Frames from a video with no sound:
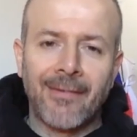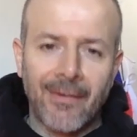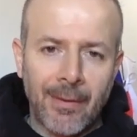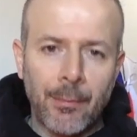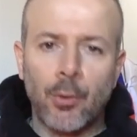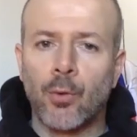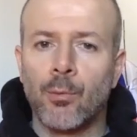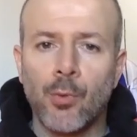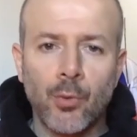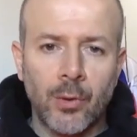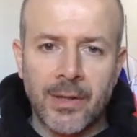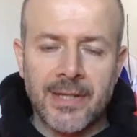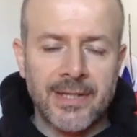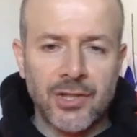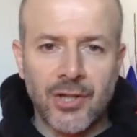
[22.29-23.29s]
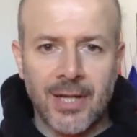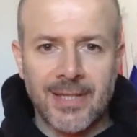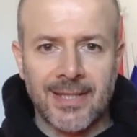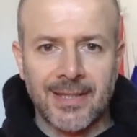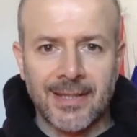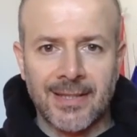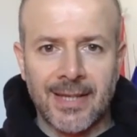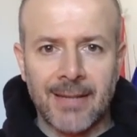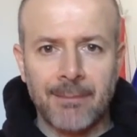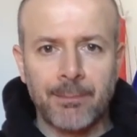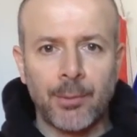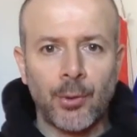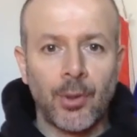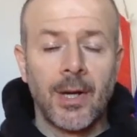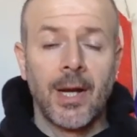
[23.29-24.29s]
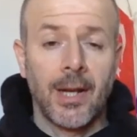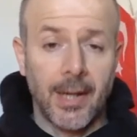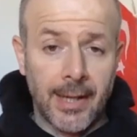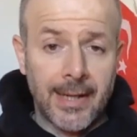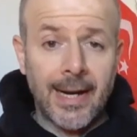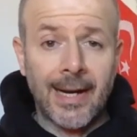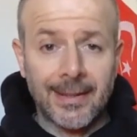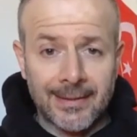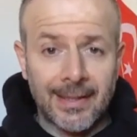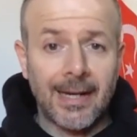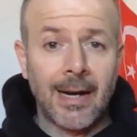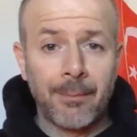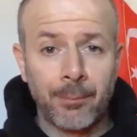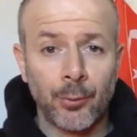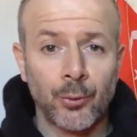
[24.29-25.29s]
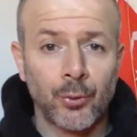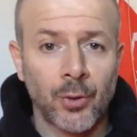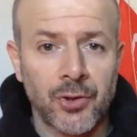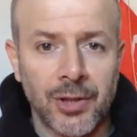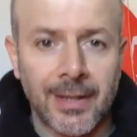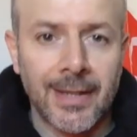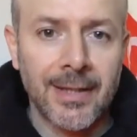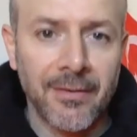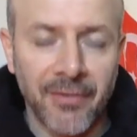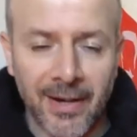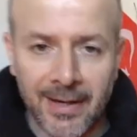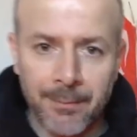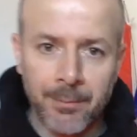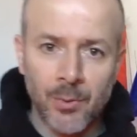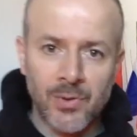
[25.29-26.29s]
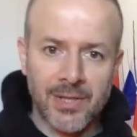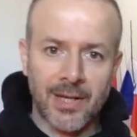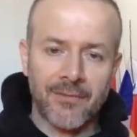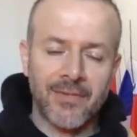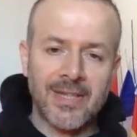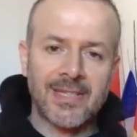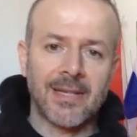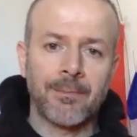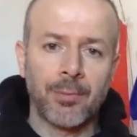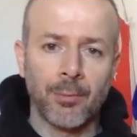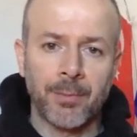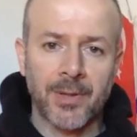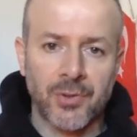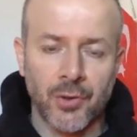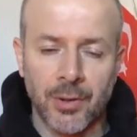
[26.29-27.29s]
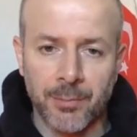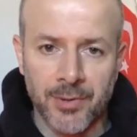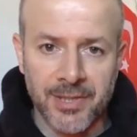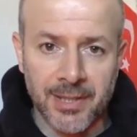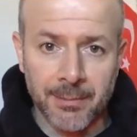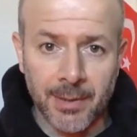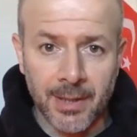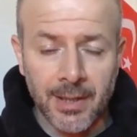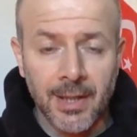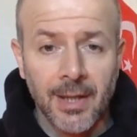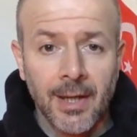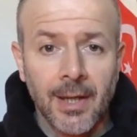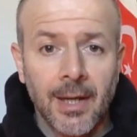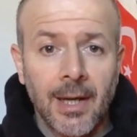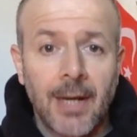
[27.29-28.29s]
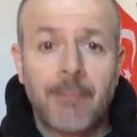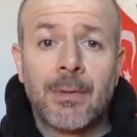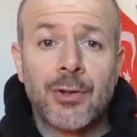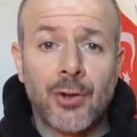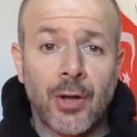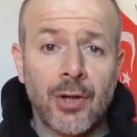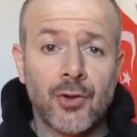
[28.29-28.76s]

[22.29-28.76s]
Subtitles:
of course, we wanted to save time, so we have to have as many services, as many customers as possible.